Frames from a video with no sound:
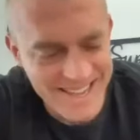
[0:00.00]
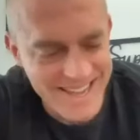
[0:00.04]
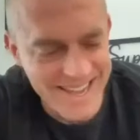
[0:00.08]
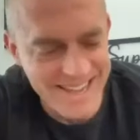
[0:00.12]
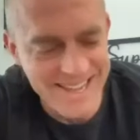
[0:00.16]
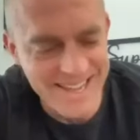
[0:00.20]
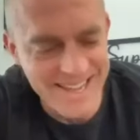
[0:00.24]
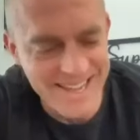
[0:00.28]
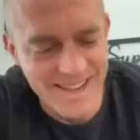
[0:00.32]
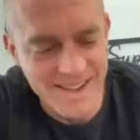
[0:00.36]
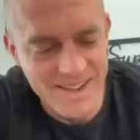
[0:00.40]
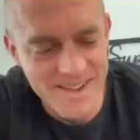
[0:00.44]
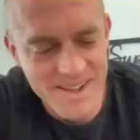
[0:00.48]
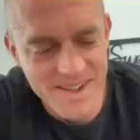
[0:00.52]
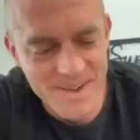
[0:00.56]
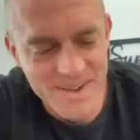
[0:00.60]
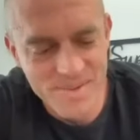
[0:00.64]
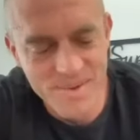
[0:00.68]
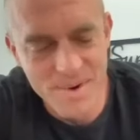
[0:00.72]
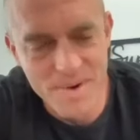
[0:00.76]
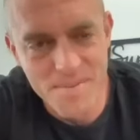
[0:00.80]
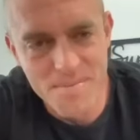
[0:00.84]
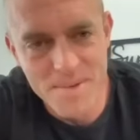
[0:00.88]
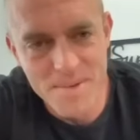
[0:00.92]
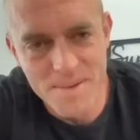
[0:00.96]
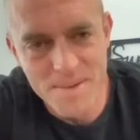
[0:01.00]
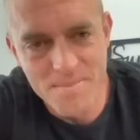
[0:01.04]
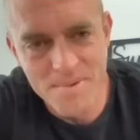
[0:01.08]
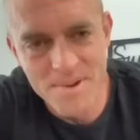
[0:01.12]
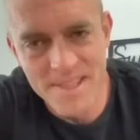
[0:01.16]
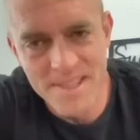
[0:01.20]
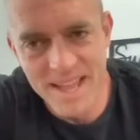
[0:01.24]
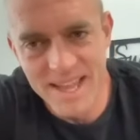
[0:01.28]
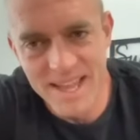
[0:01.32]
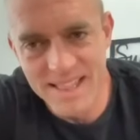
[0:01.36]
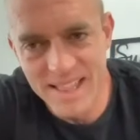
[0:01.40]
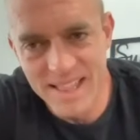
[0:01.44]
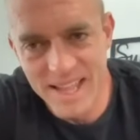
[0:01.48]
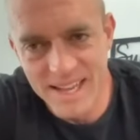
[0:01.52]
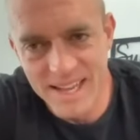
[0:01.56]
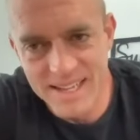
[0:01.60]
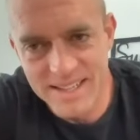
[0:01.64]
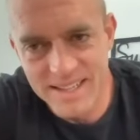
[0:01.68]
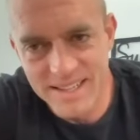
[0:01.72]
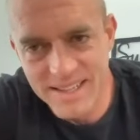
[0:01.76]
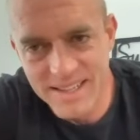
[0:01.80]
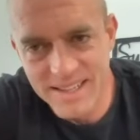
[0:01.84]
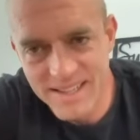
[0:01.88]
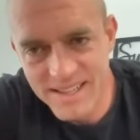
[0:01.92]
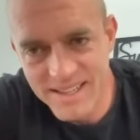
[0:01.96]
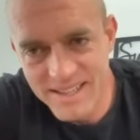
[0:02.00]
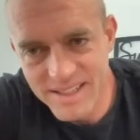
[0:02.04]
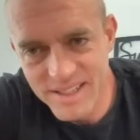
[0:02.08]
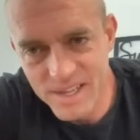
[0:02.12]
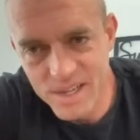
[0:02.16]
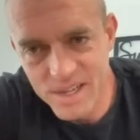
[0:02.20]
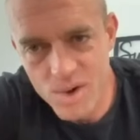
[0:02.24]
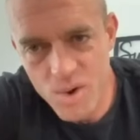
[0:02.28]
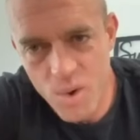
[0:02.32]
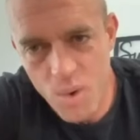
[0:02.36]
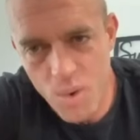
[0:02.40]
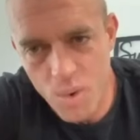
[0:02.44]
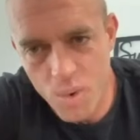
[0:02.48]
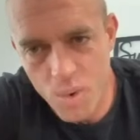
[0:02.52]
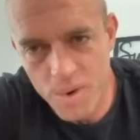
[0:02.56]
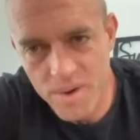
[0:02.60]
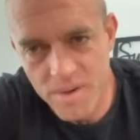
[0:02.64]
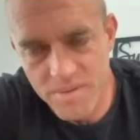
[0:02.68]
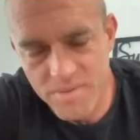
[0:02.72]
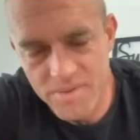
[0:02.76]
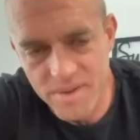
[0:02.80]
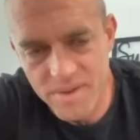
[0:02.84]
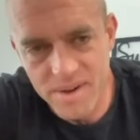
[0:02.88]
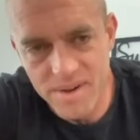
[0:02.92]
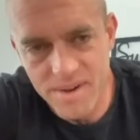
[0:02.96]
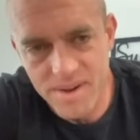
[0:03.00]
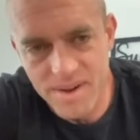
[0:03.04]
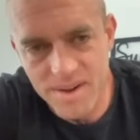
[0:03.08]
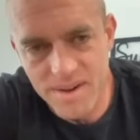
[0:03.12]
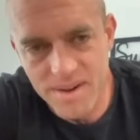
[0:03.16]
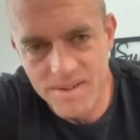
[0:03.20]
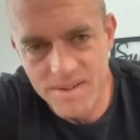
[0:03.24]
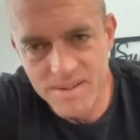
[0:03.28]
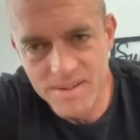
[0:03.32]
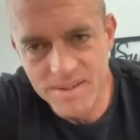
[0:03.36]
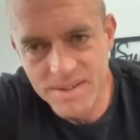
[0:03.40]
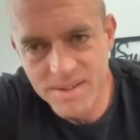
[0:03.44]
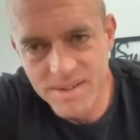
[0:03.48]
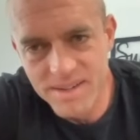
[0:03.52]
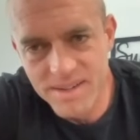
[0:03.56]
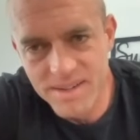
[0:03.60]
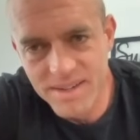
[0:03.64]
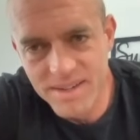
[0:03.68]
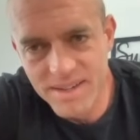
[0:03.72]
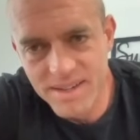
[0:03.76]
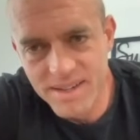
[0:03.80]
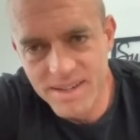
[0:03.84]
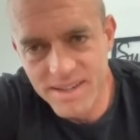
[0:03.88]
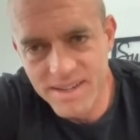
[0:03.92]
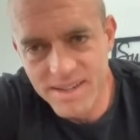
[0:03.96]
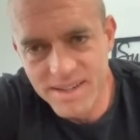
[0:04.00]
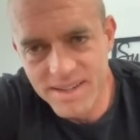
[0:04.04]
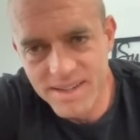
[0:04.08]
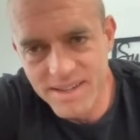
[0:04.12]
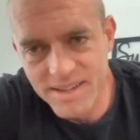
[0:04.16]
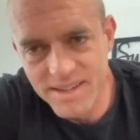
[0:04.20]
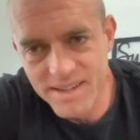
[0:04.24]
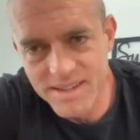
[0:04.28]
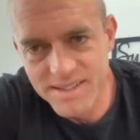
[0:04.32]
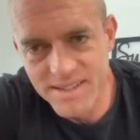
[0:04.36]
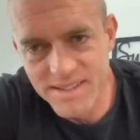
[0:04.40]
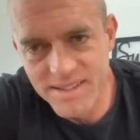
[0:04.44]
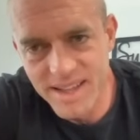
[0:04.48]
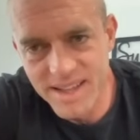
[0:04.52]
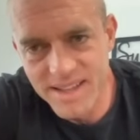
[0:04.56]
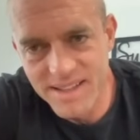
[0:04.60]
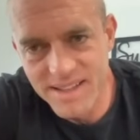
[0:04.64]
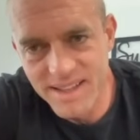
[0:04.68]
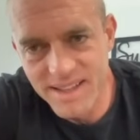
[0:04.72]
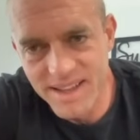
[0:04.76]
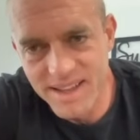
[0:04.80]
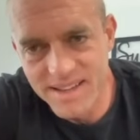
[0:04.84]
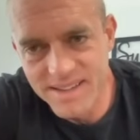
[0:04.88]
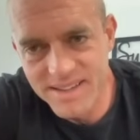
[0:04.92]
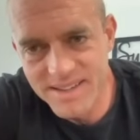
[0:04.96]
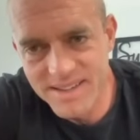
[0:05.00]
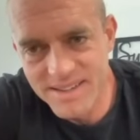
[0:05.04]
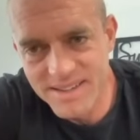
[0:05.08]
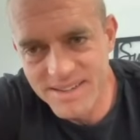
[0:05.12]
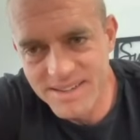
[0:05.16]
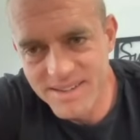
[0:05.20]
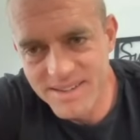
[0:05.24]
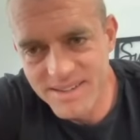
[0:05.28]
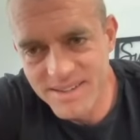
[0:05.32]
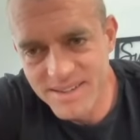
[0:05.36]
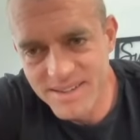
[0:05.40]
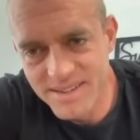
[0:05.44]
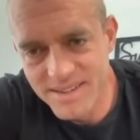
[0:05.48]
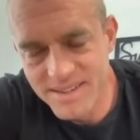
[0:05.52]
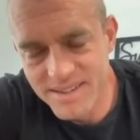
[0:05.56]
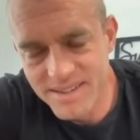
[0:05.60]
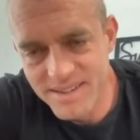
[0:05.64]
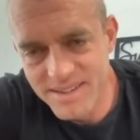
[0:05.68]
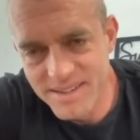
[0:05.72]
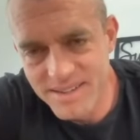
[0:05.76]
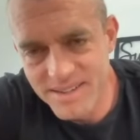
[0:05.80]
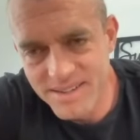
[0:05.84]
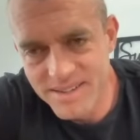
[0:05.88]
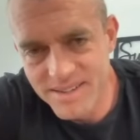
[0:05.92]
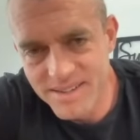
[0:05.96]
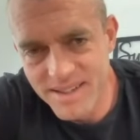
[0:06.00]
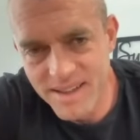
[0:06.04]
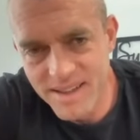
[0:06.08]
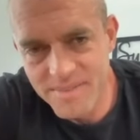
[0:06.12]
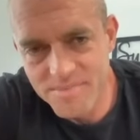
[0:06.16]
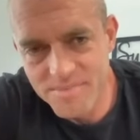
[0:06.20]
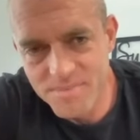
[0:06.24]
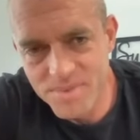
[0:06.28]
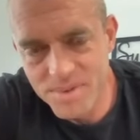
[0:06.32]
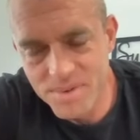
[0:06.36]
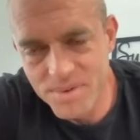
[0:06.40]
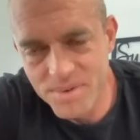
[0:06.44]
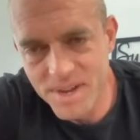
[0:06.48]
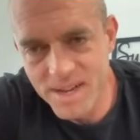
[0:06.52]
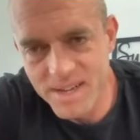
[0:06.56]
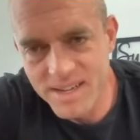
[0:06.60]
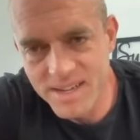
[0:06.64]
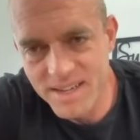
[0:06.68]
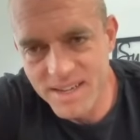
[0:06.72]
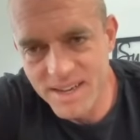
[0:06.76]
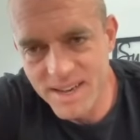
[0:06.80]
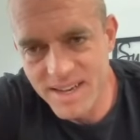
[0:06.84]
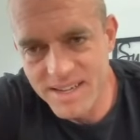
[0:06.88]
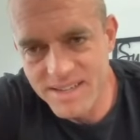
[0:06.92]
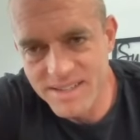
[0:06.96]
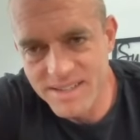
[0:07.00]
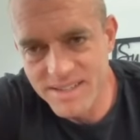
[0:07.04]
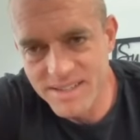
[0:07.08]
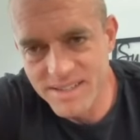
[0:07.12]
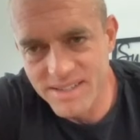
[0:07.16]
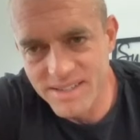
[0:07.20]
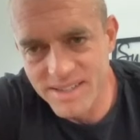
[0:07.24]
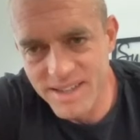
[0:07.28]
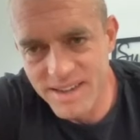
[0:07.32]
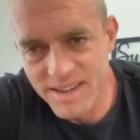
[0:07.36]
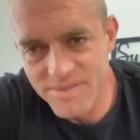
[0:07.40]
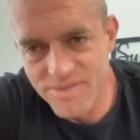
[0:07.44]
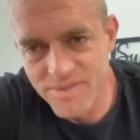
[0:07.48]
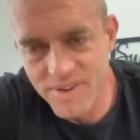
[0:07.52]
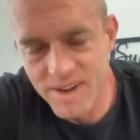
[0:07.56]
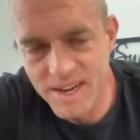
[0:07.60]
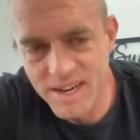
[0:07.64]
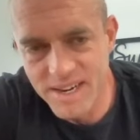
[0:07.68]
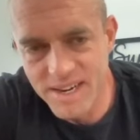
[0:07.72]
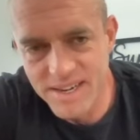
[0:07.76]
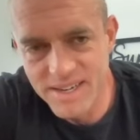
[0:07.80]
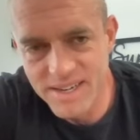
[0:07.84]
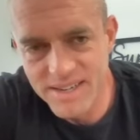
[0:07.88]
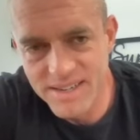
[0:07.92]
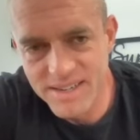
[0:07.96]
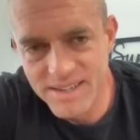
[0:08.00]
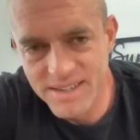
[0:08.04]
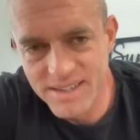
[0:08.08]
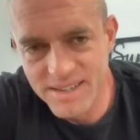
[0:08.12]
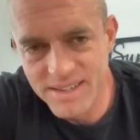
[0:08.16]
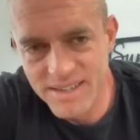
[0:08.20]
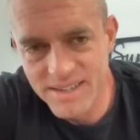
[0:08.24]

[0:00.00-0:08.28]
Yeah. Uh, yeah. Remember that, like, the core of it all is that, like, that direct connection and that fire.